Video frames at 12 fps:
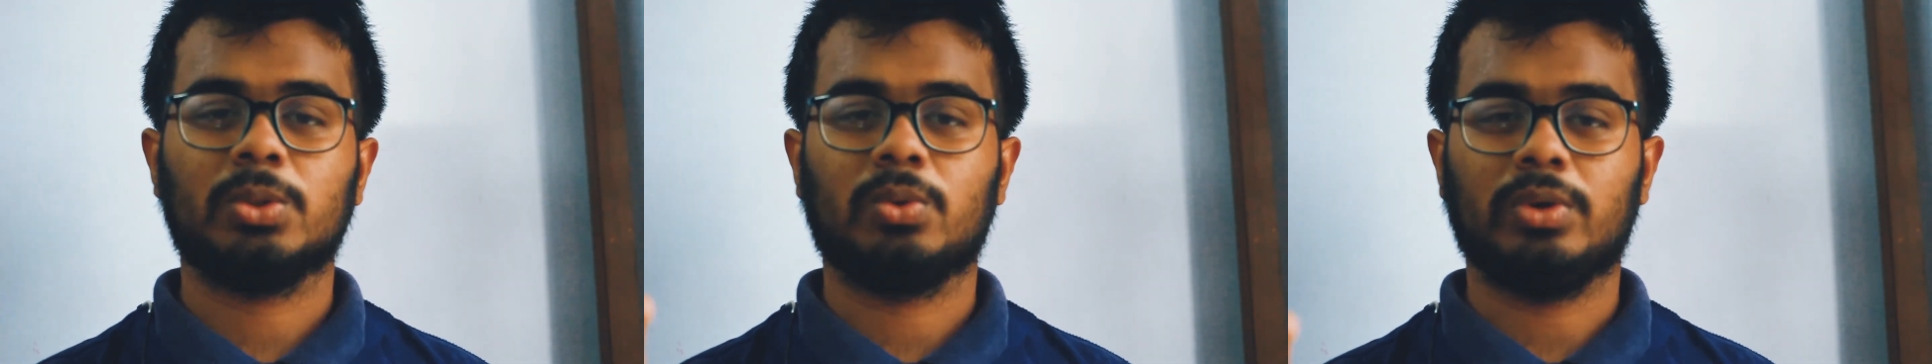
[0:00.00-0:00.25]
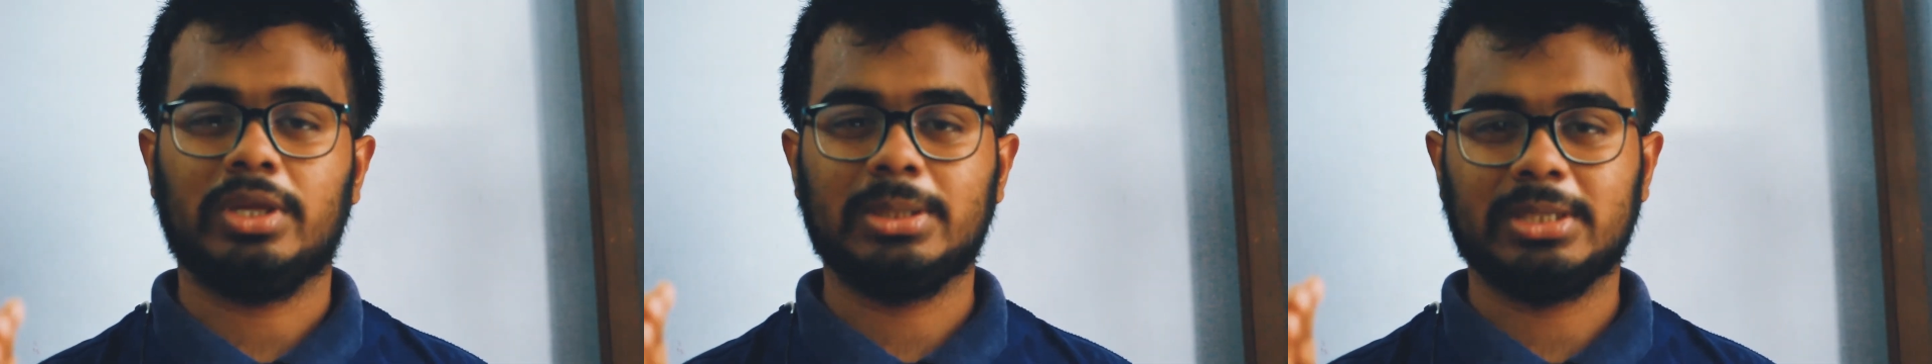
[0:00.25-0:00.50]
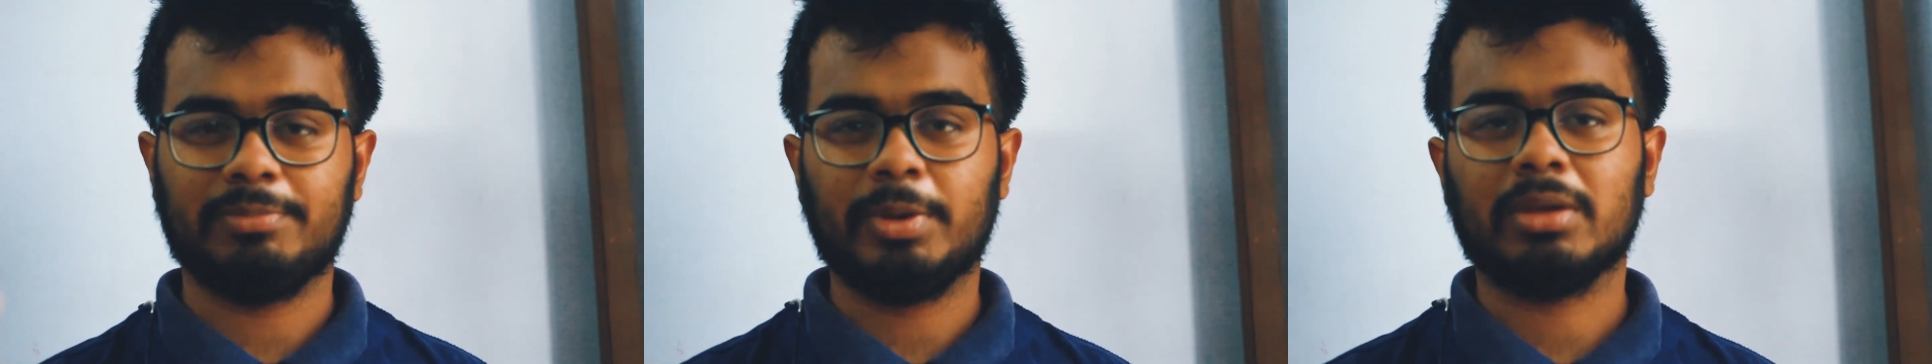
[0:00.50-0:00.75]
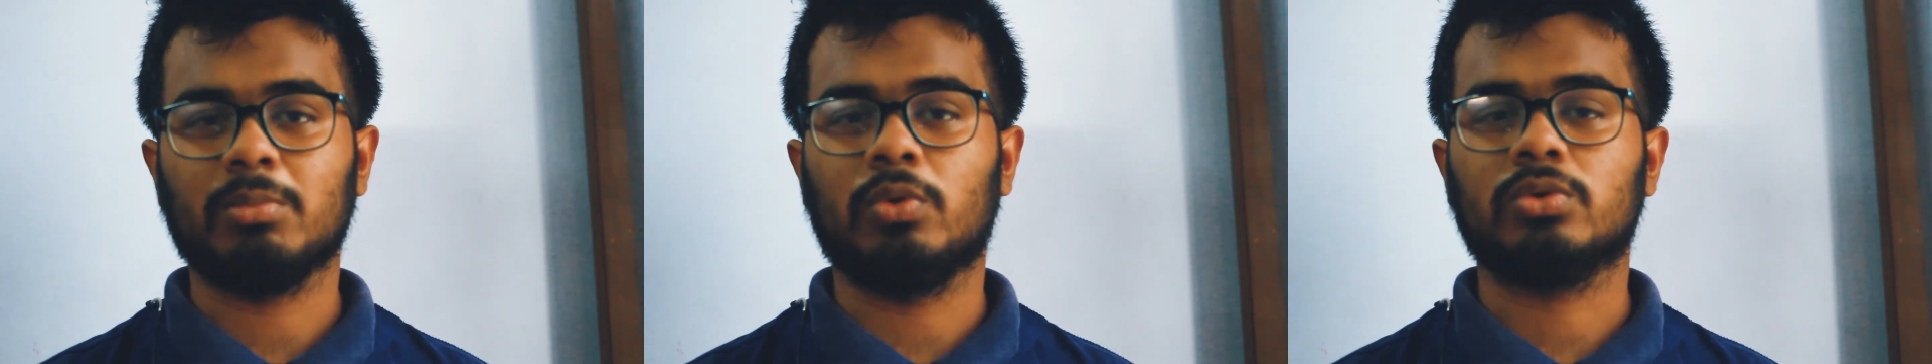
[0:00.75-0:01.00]
So in
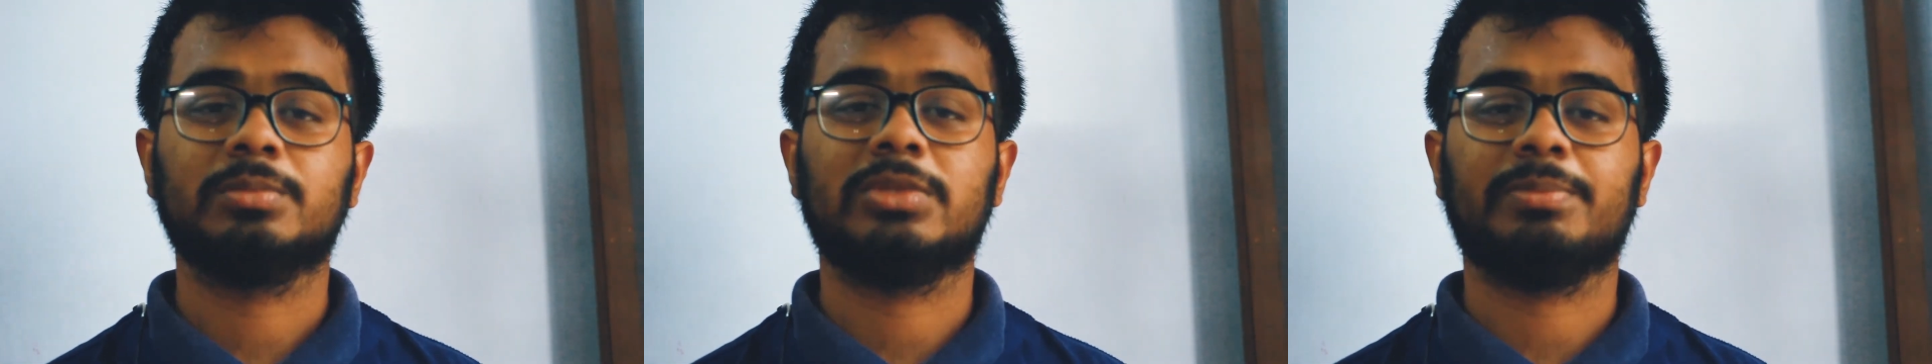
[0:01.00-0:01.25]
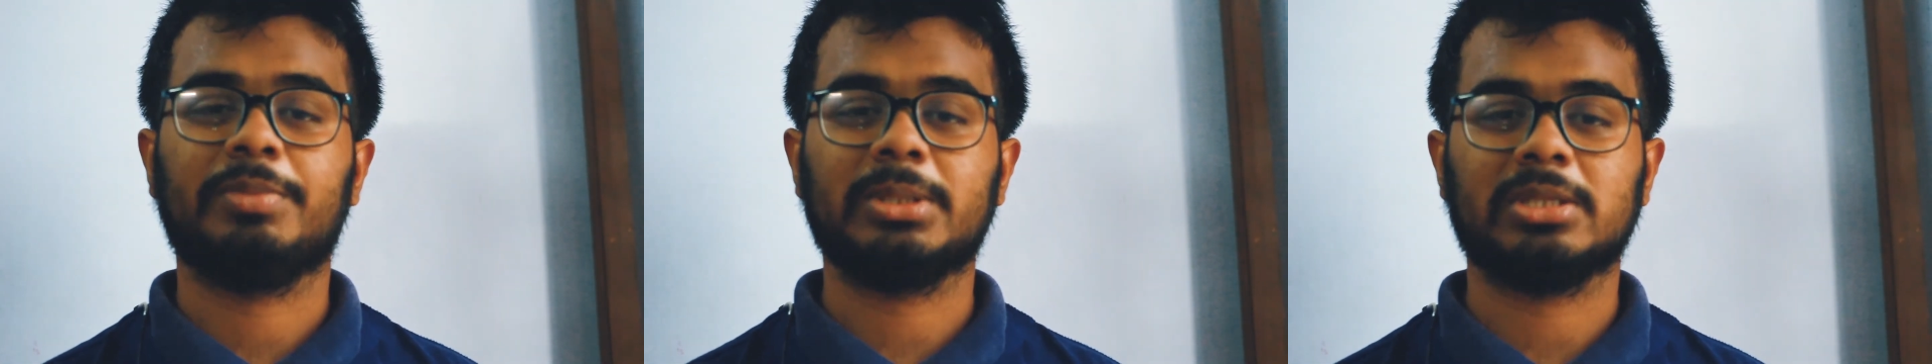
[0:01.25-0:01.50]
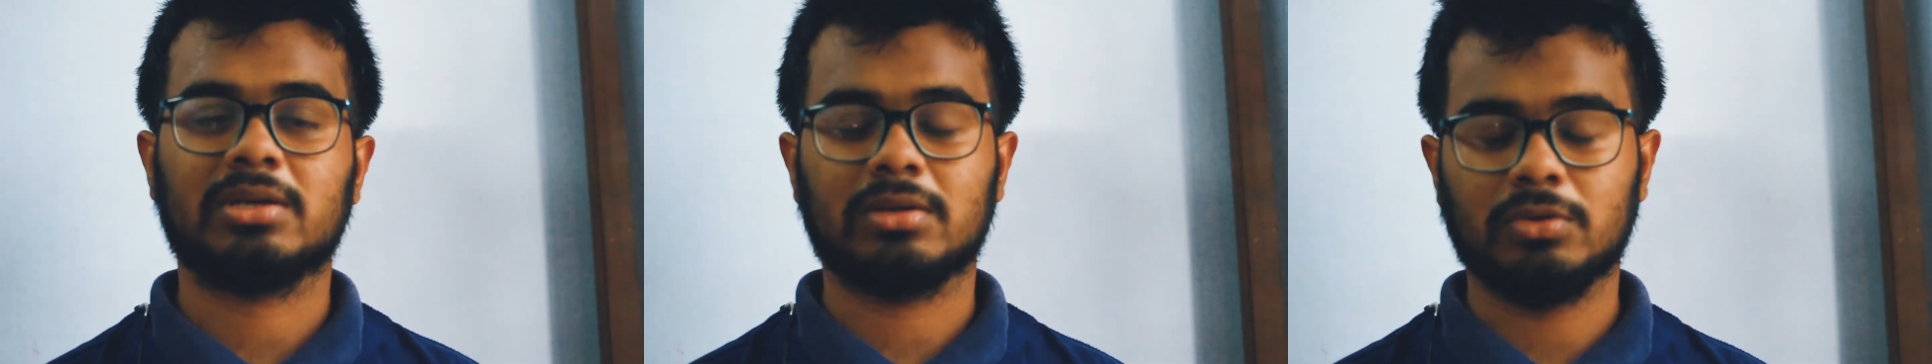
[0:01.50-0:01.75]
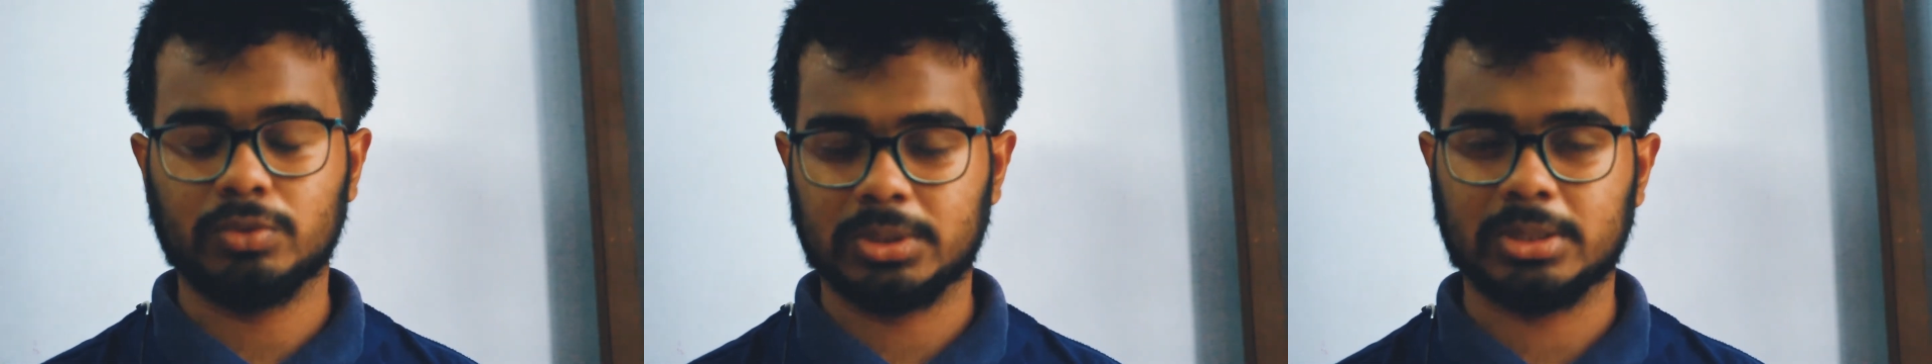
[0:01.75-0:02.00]
JPEG mode, the picture
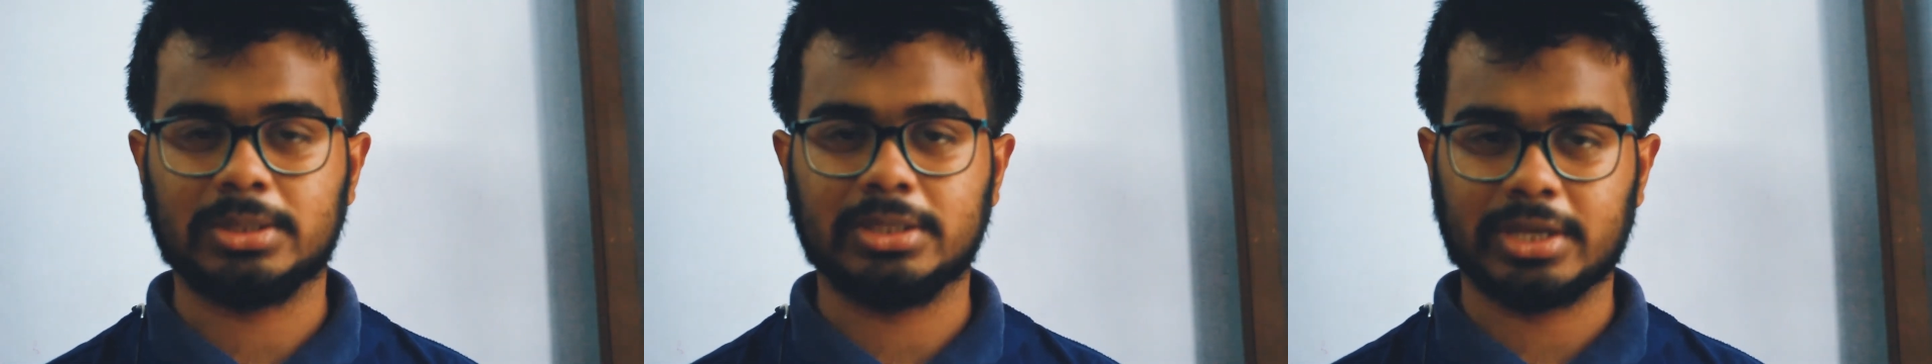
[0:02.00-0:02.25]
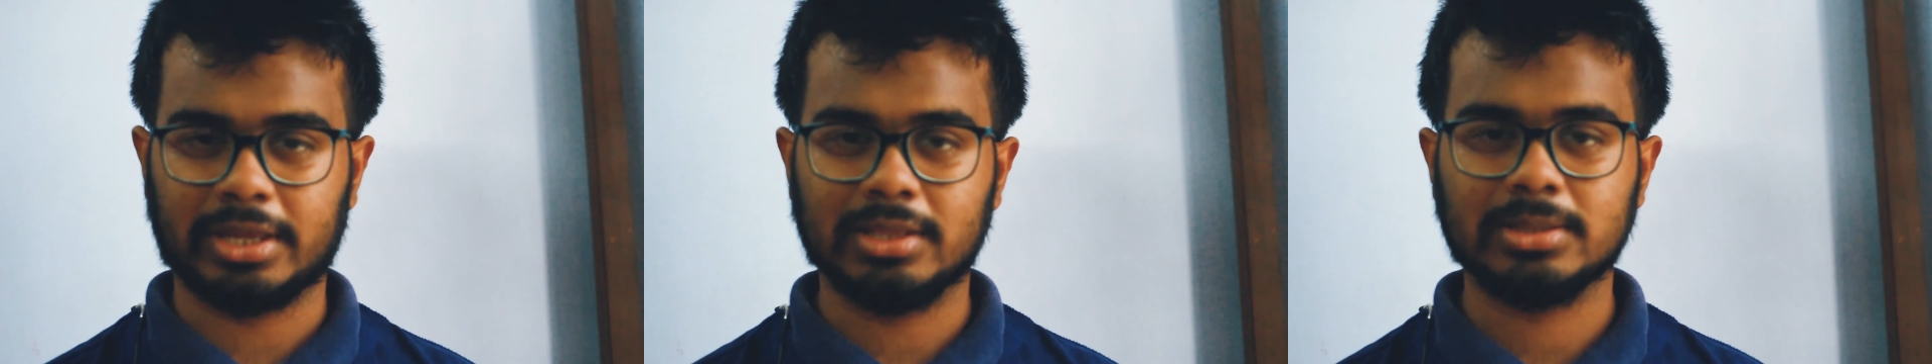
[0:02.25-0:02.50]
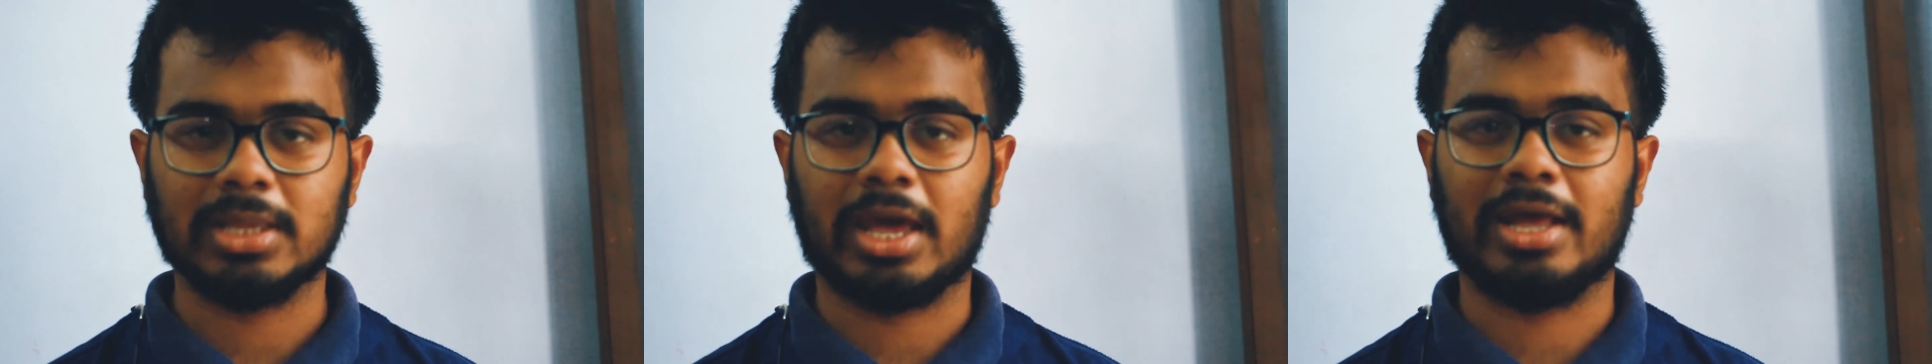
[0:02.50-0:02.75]
loses details